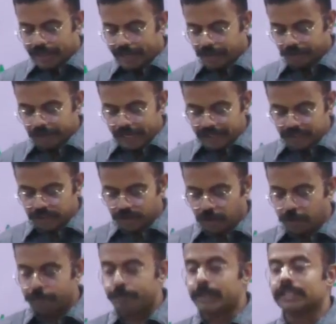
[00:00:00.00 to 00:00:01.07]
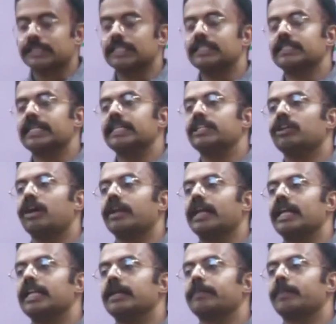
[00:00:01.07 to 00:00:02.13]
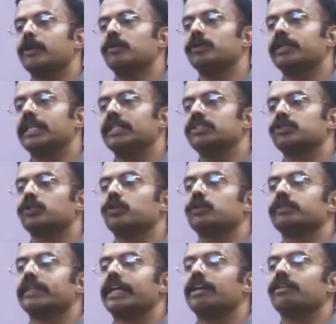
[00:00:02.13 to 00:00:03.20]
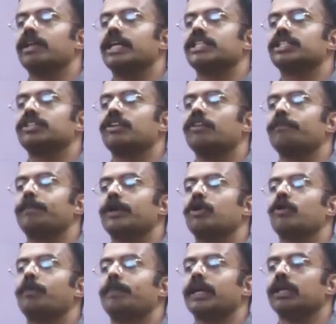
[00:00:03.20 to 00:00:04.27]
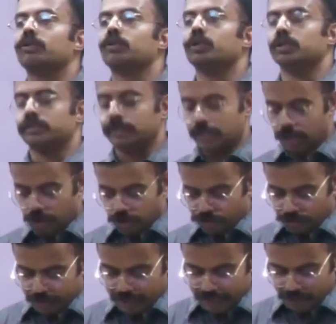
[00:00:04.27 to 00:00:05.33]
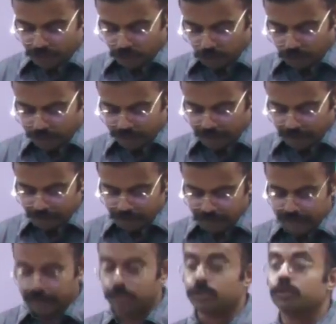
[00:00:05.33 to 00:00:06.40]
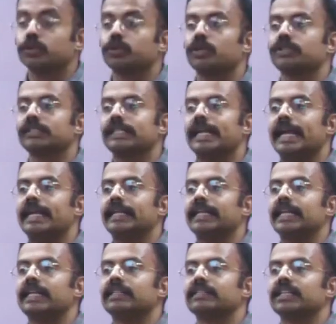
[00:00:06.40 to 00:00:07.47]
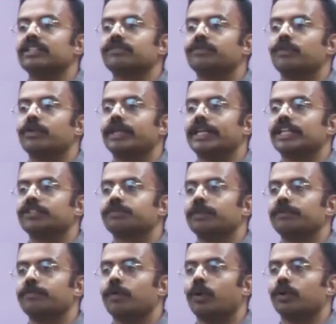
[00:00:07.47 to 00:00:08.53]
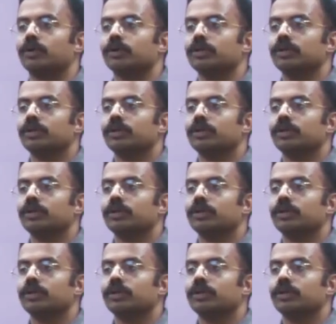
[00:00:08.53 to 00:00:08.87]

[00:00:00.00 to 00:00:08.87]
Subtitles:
Regulation of persistent organic pollutants rules, regulation of POP rules. So these rules comes in 2018, just 4 years before.